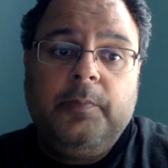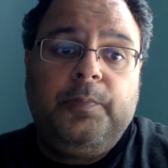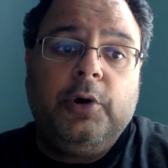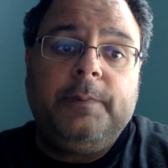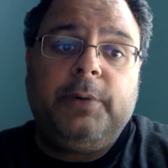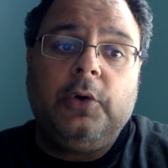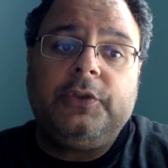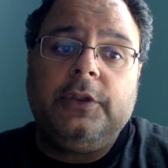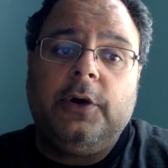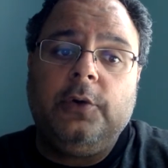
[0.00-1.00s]
Put both
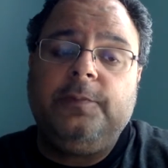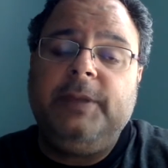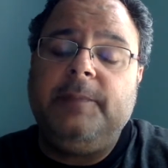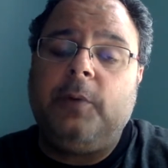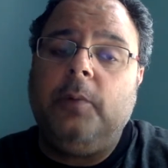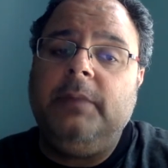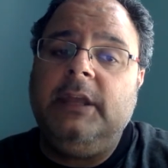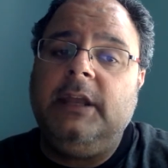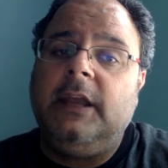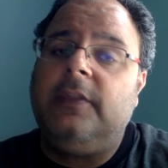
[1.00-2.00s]
of those people
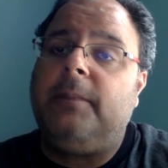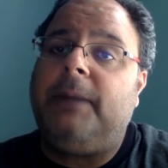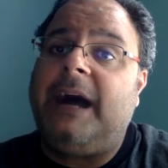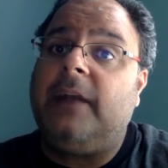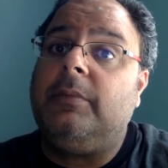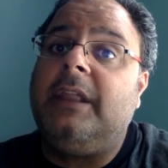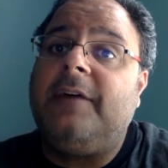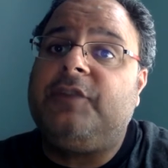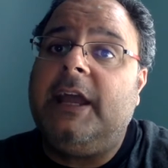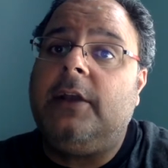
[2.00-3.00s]
meeting in the bottom
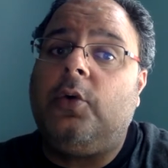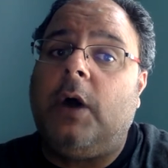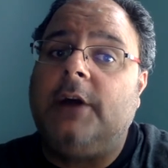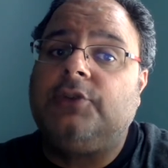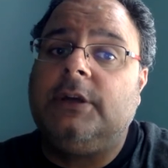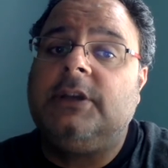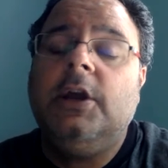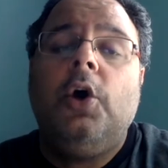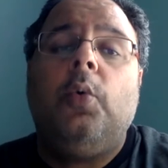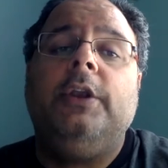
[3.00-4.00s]
left hand quadrant.
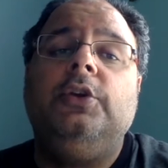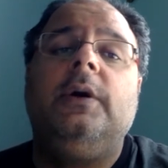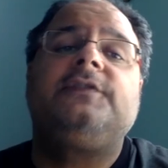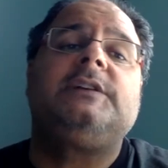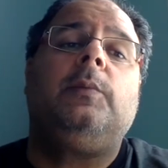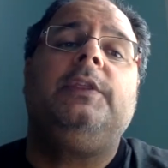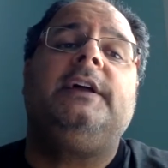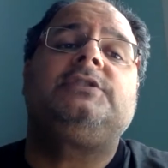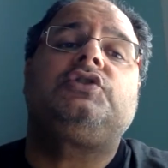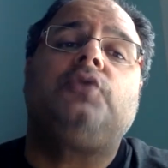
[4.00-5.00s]
When you have someone
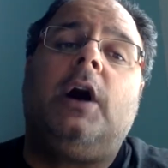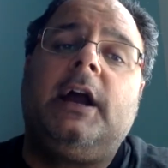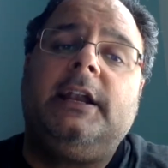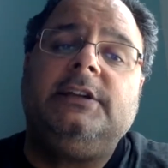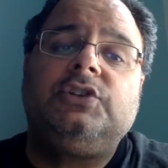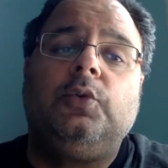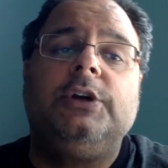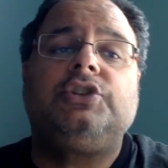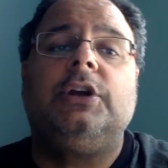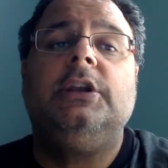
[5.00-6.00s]
that's strong on
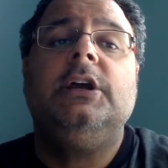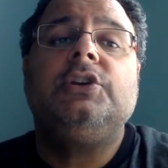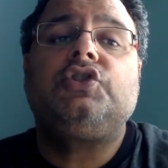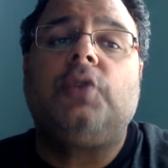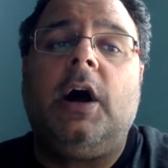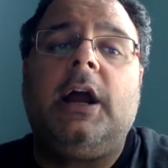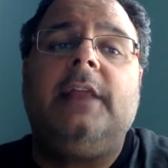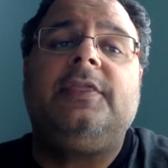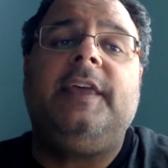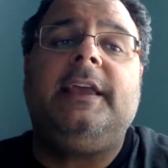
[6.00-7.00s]
intuition, strong
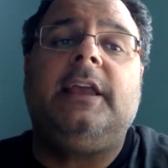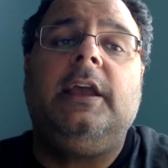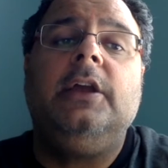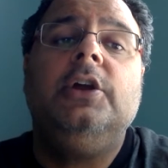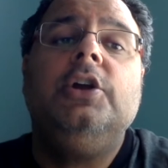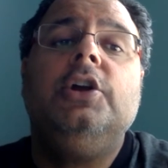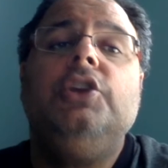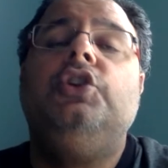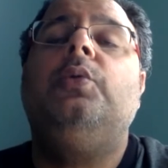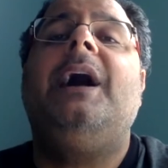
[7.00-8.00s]
on thinking,
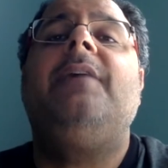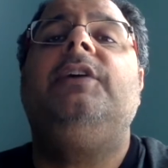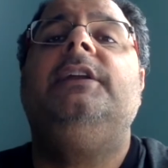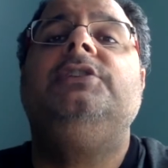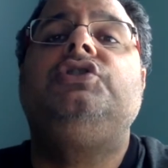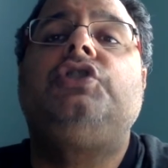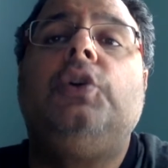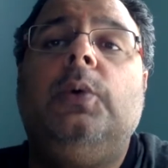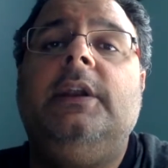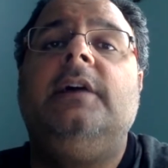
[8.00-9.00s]
you have an
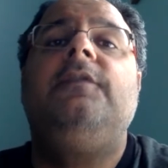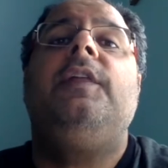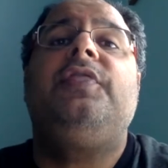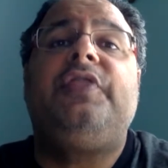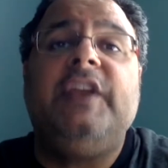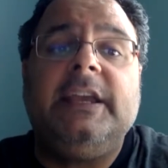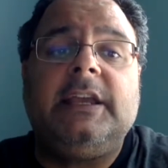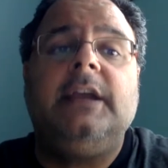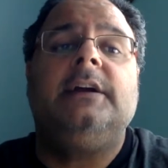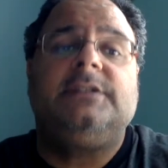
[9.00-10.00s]
intuitive
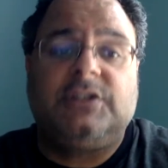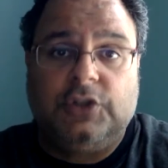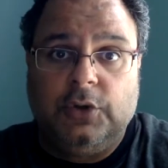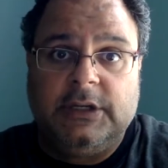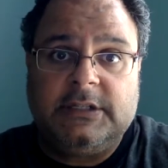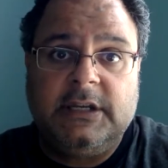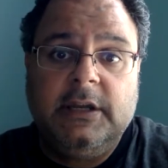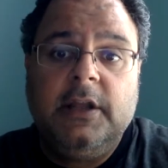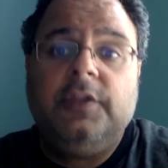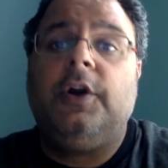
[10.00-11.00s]
thinking student.
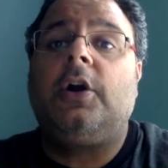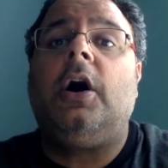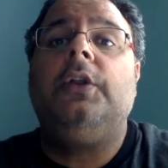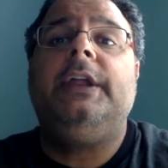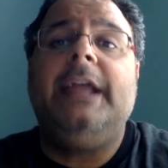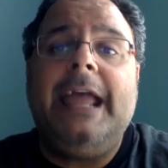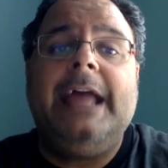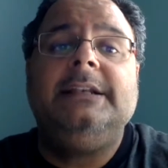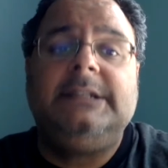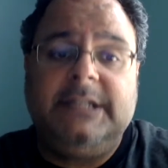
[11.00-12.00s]
They're called an
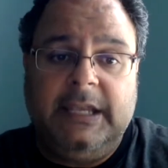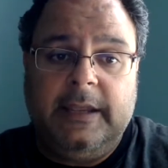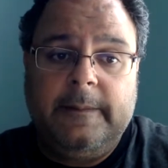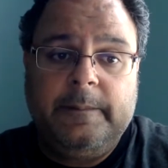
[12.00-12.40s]
NT.